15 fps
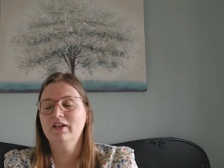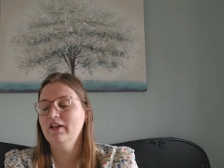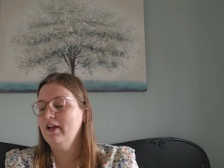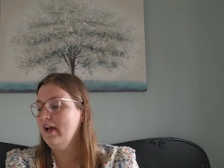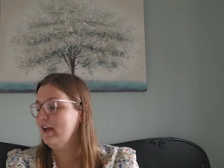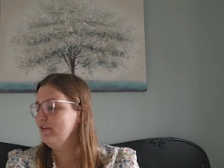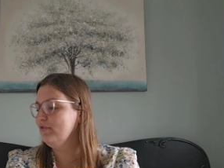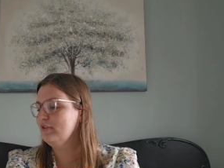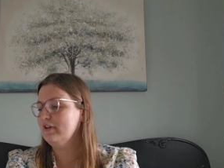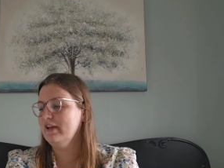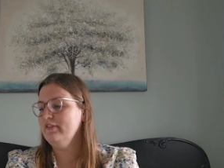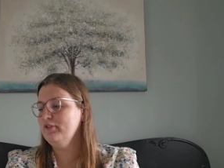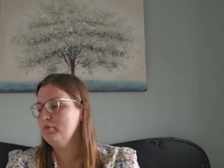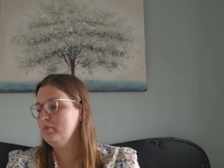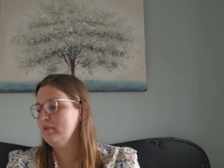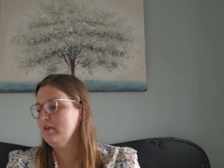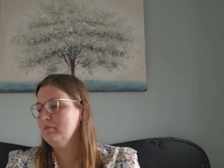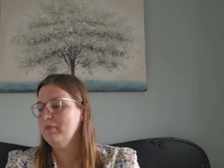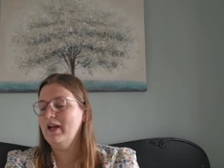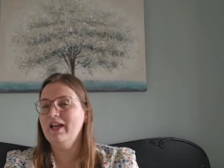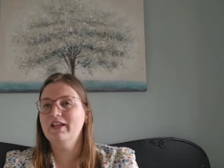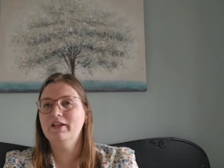I forget to bring
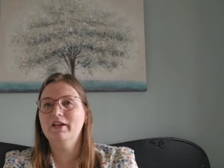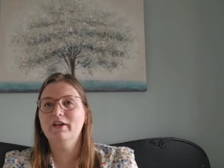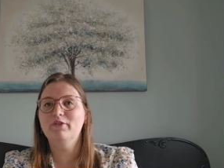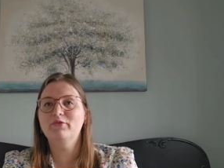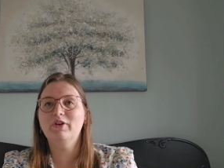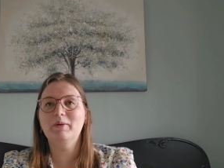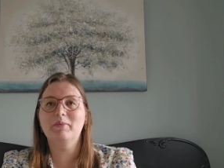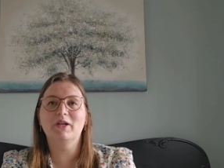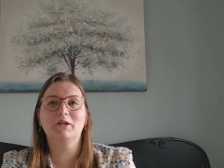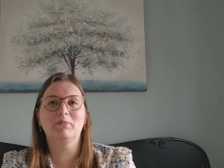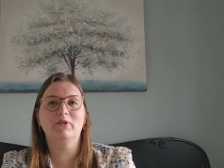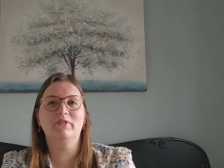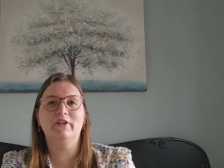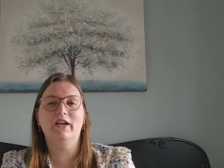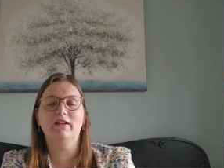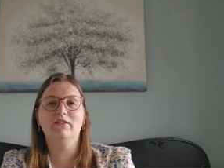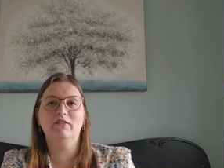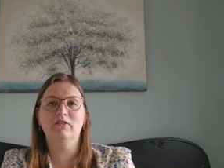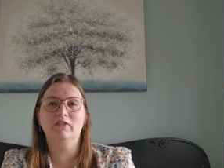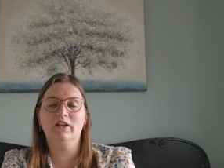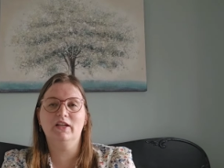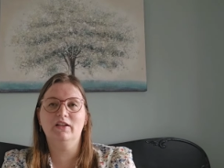my fabric, but I
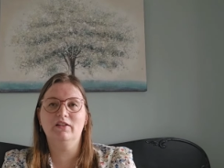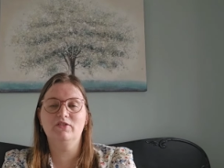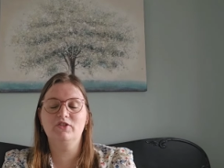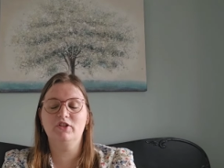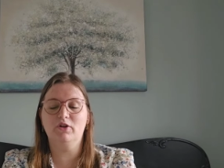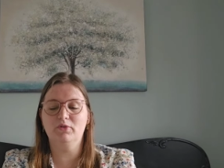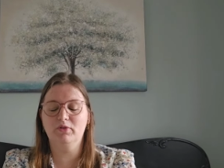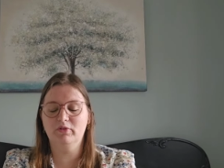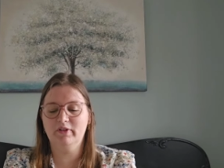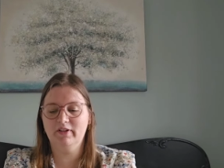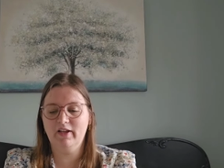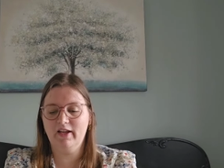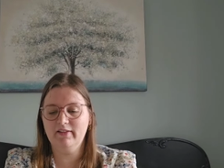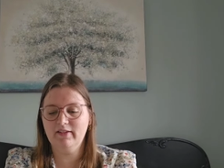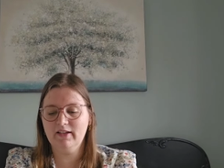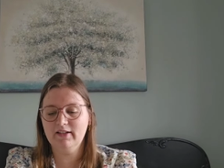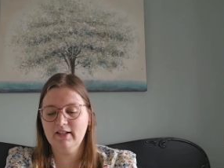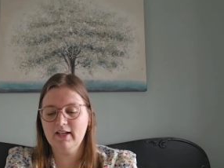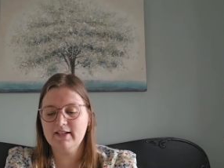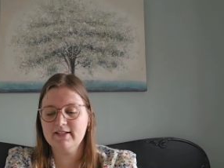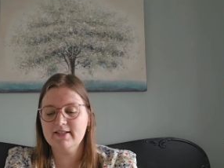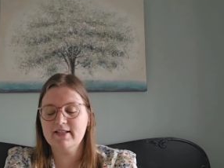show you I think
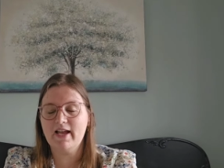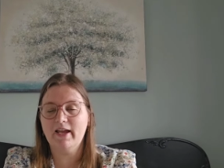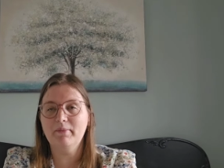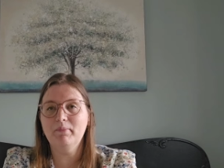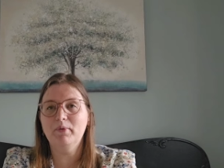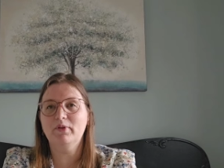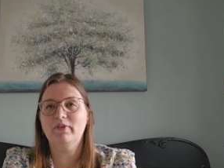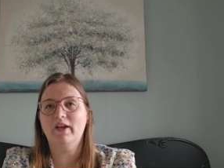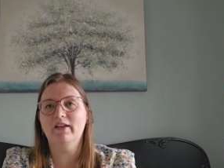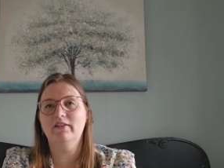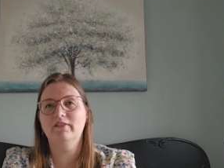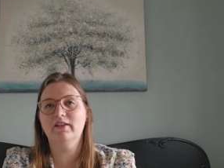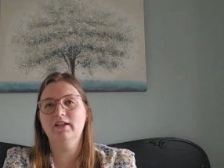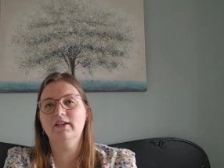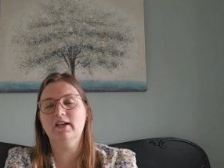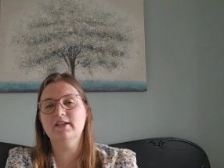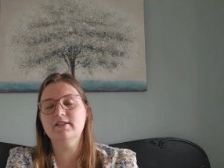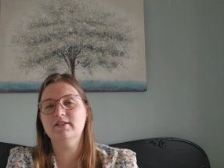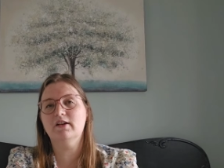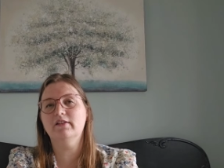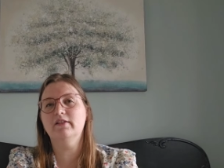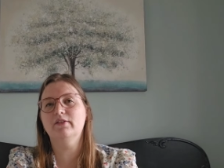next time. But I think I
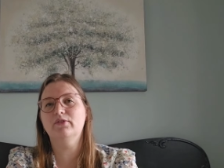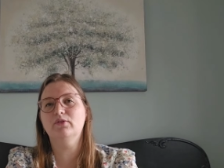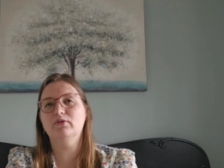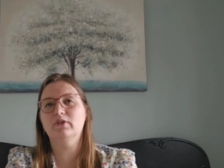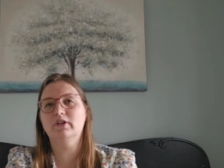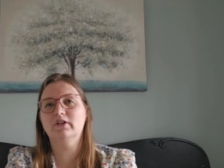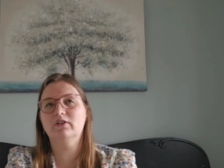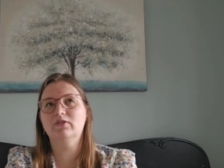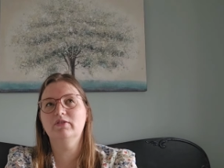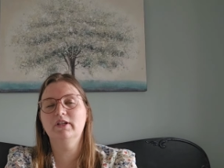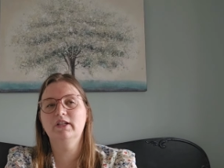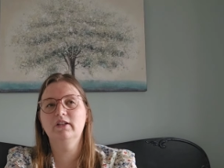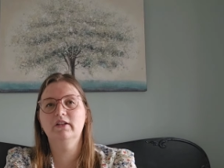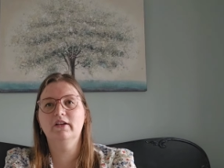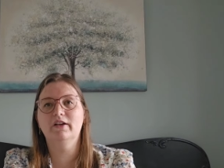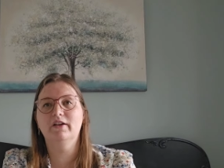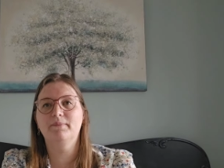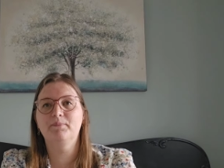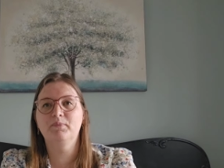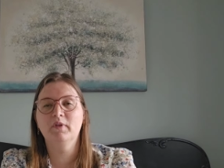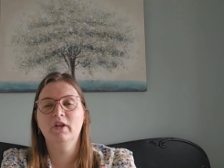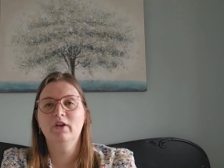started on a green
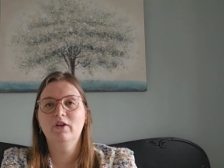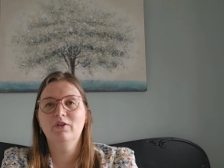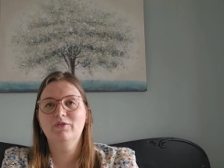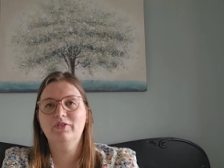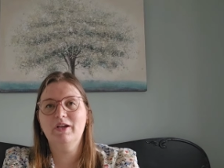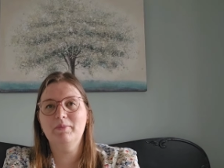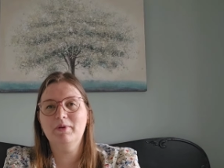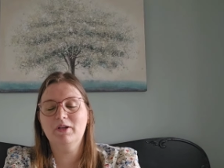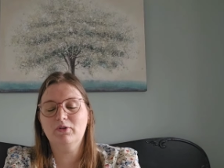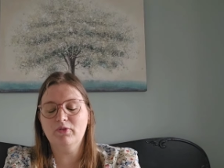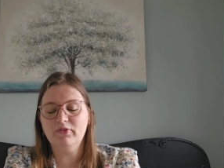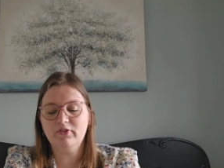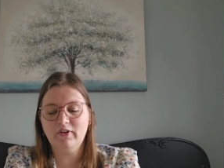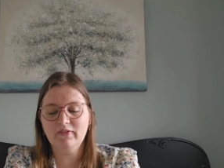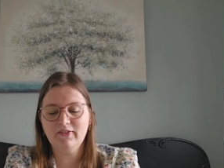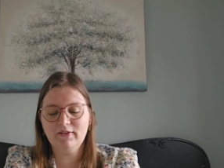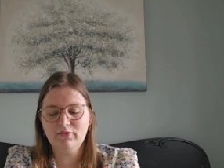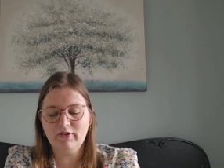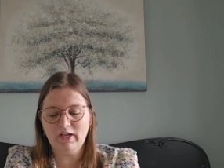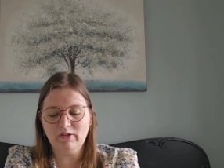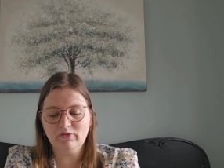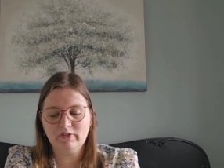fabric on
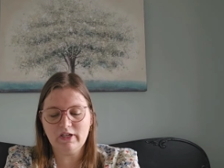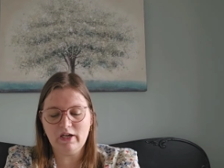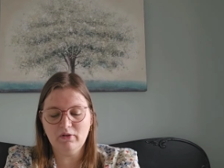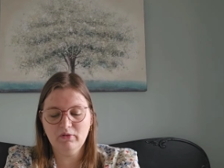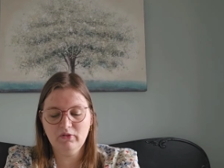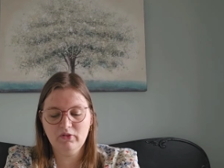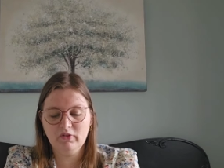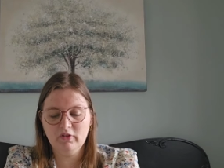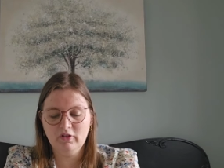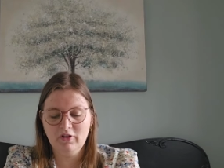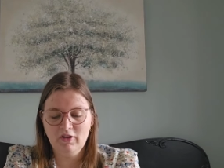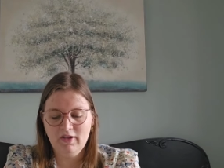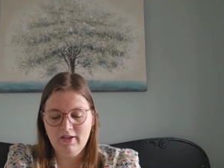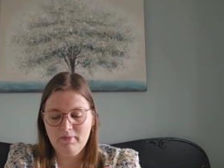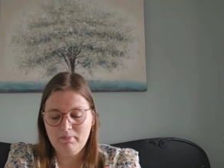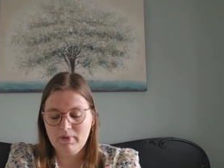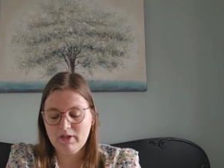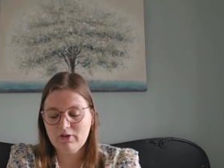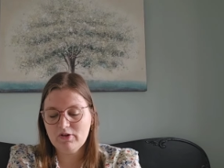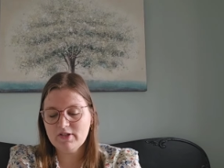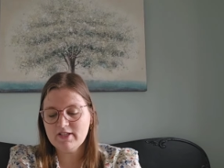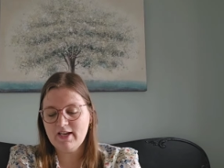25 count.
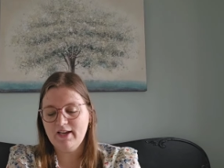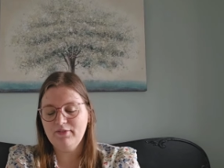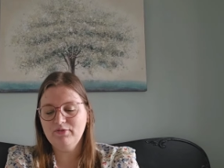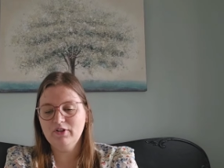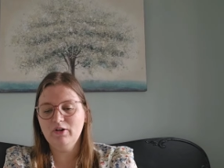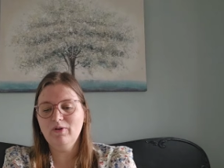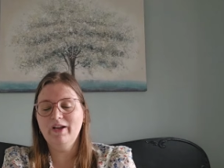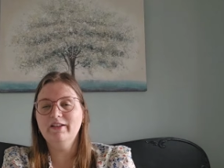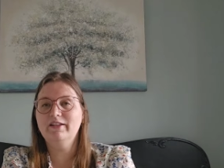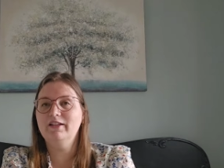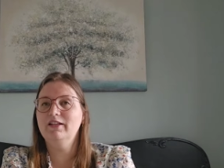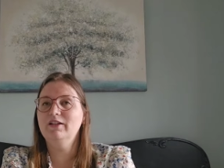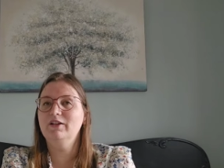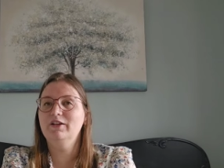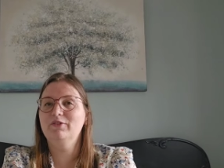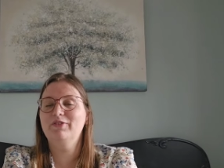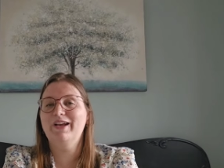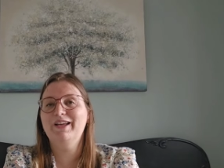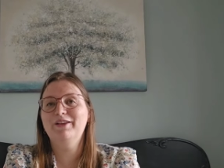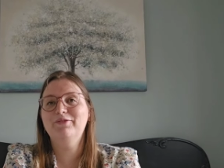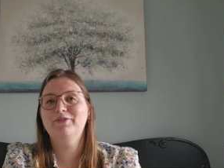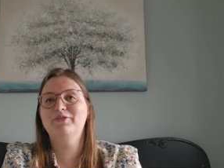Because I have no idea if I
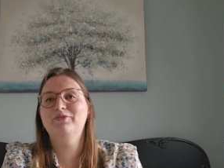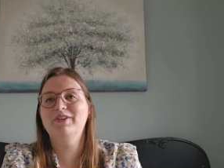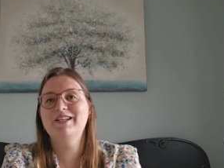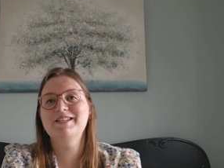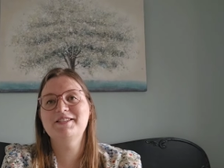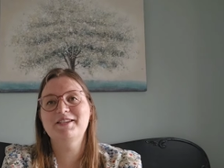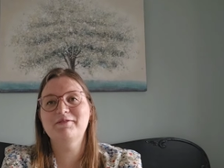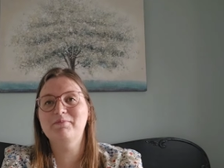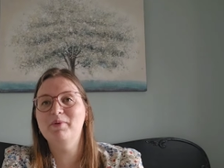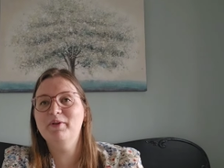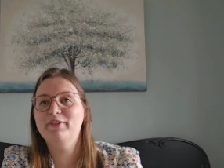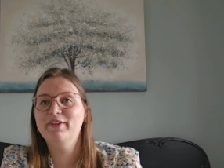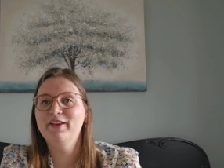ever finish it, but